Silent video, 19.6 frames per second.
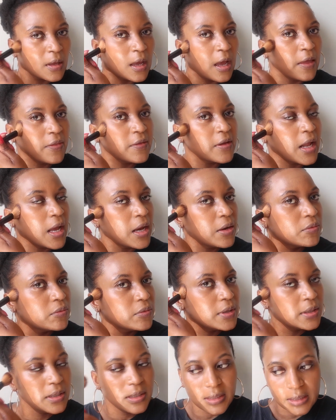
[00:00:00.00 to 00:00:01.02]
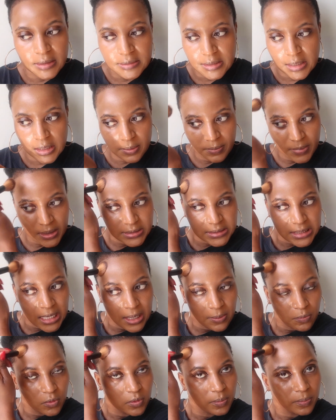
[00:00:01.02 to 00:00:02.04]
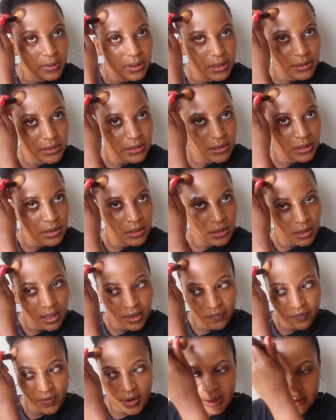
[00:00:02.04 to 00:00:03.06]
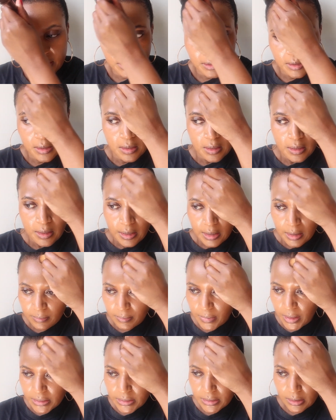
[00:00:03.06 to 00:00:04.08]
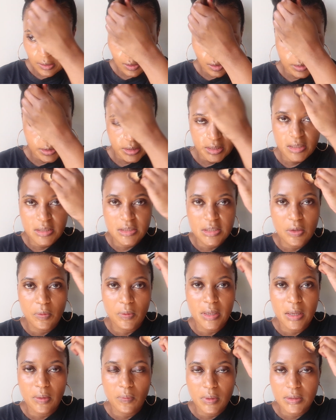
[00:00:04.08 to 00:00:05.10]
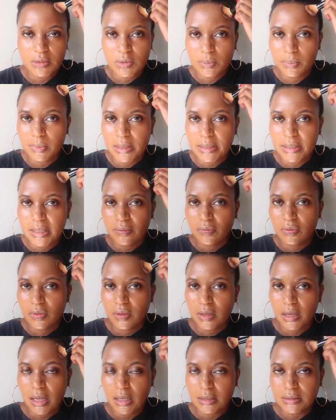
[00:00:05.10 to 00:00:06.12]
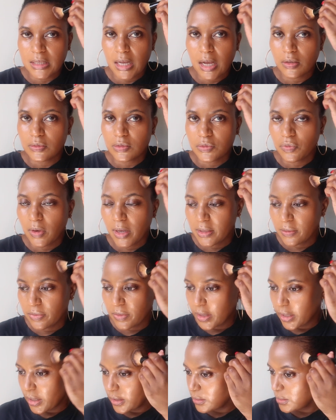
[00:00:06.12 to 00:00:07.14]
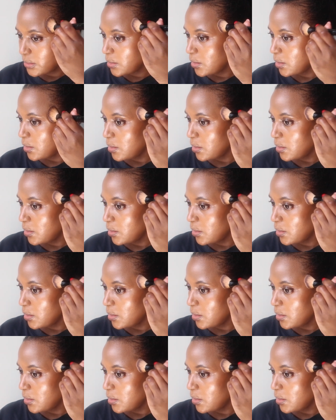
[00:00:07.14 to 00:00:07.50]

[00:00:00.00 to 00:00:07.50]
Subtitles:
And then I really like taking my time with blending. I find it makes it a lot easier when I want to blend everything else out right at the end.